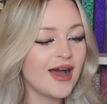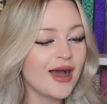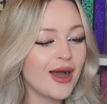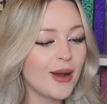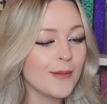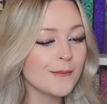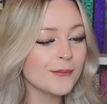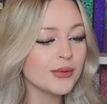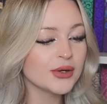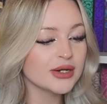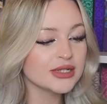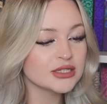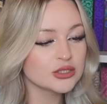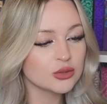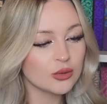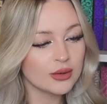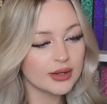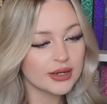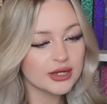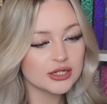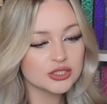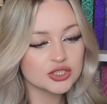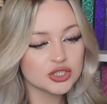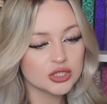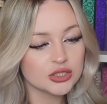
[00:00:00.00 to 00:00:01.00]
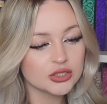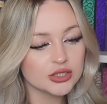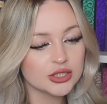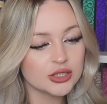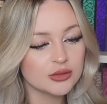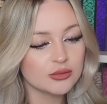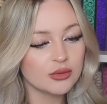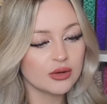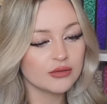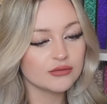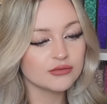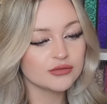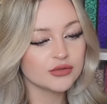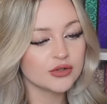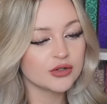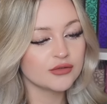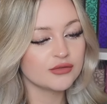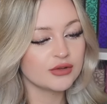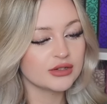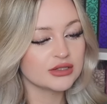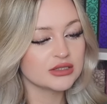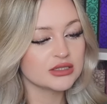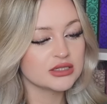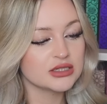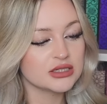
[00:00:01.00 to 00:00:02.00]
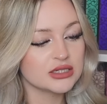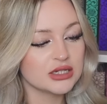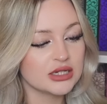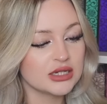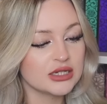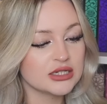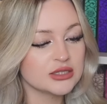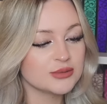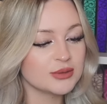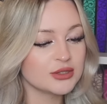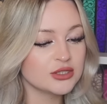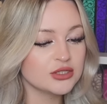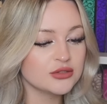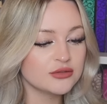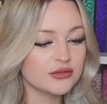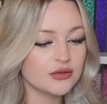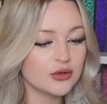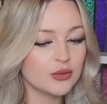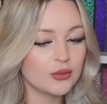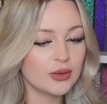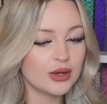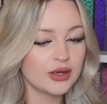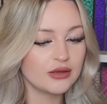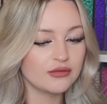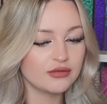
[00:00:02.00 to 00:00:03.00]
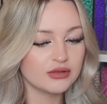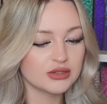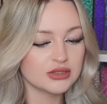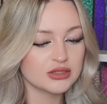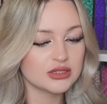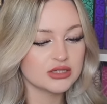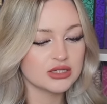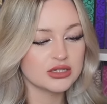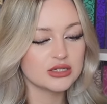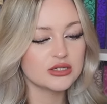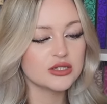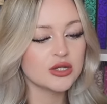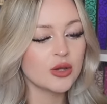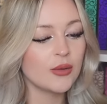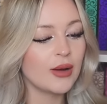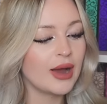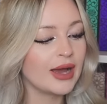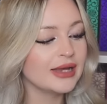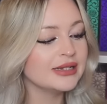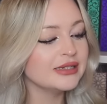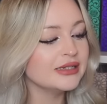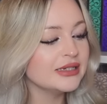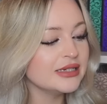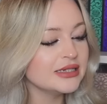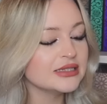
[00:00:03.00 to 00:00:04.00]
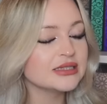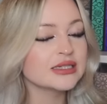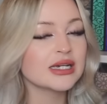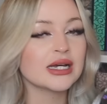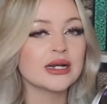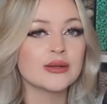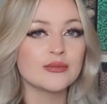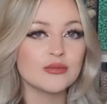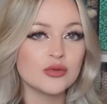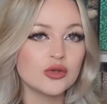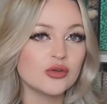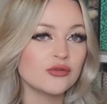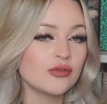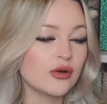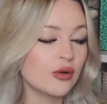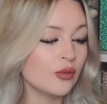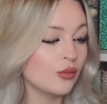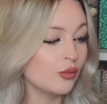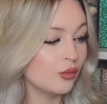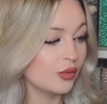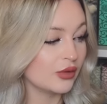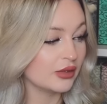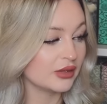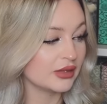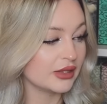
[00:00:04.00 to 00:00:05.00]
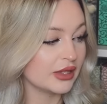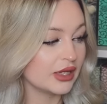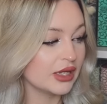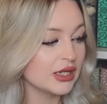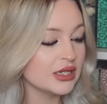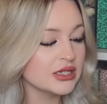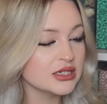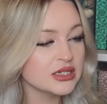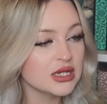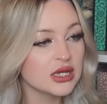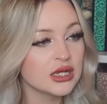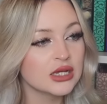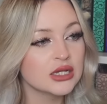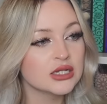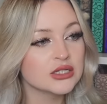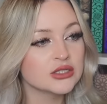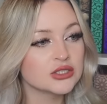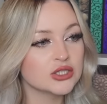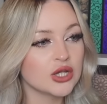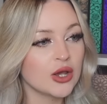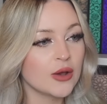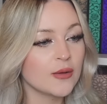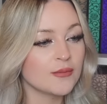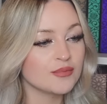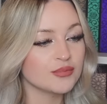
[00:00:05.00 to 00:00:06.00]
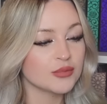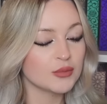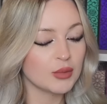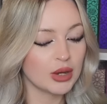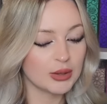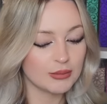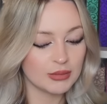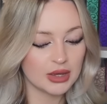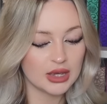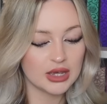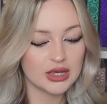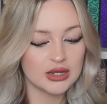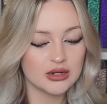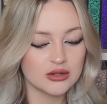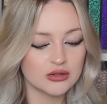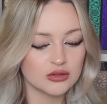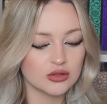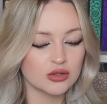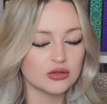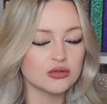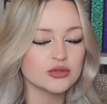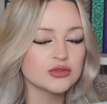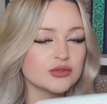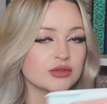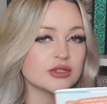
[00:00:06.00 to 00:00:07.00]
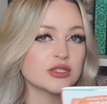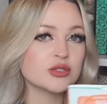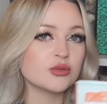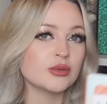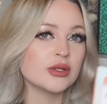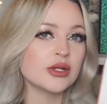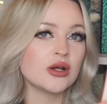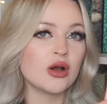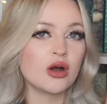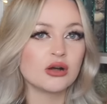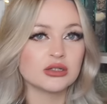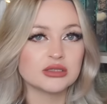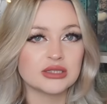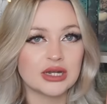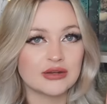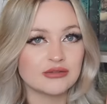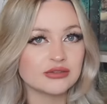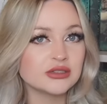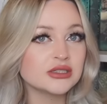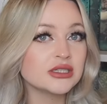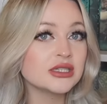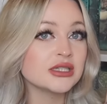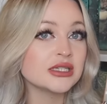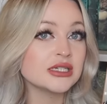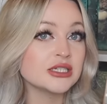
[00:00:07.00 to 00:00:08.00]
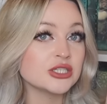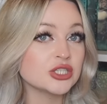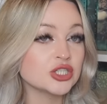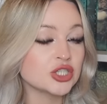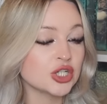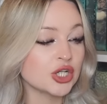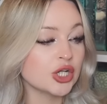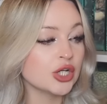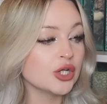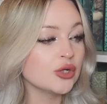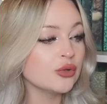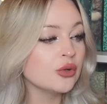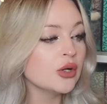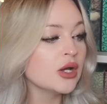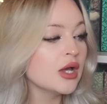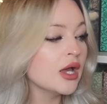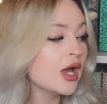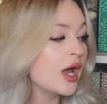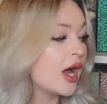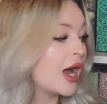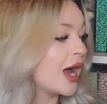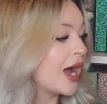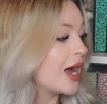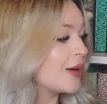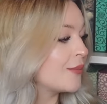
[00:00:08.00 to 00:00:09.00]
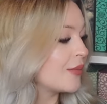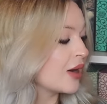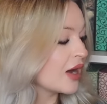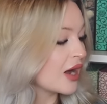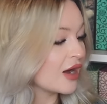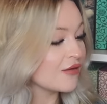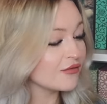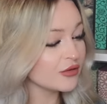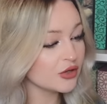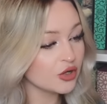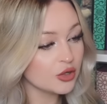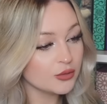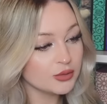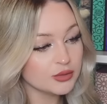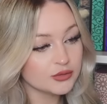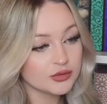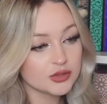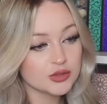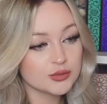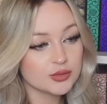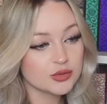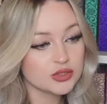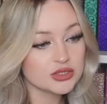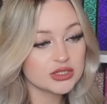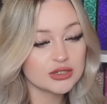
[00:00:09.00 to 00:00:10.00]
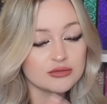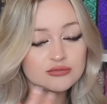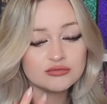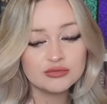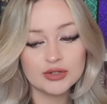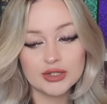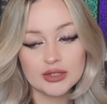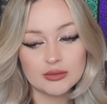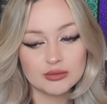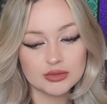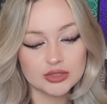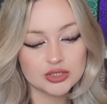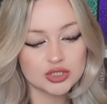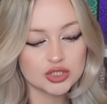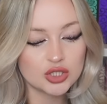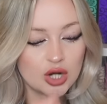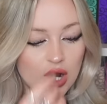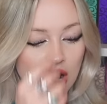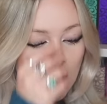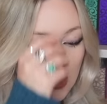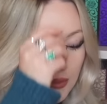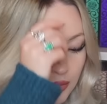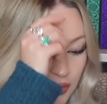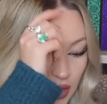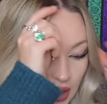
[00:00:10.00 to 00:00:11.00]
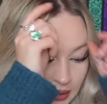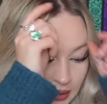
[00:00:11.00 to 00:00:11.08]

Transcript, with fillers: um, but it's quite a chunky one for a fantasy especially for a YA fantasy so I need to get a move on with this so my main goals for this week are definitely these two um, I have a couple of other books I really want to start but